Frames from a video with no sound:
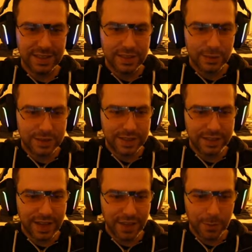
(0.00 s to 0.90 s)
You see
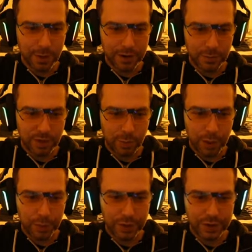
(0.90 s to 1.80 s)
the other one with
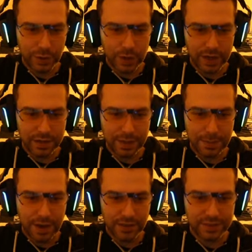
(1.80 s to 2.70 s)
1.0 had
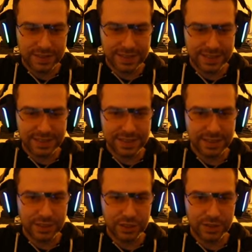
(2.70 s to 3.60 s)
above 60
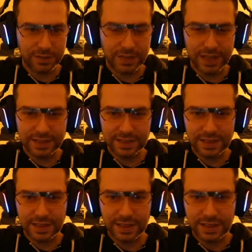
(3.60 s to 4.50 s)
initiative. That's
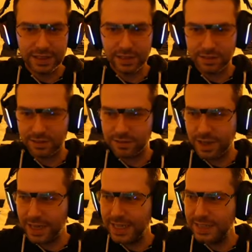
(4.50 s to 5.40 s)

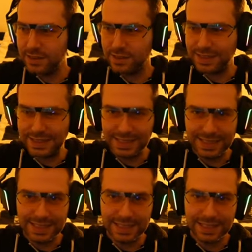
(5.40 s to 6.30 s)

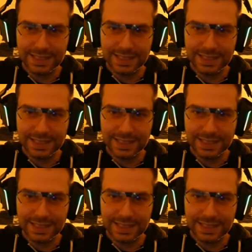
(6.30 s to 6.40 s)
crazy.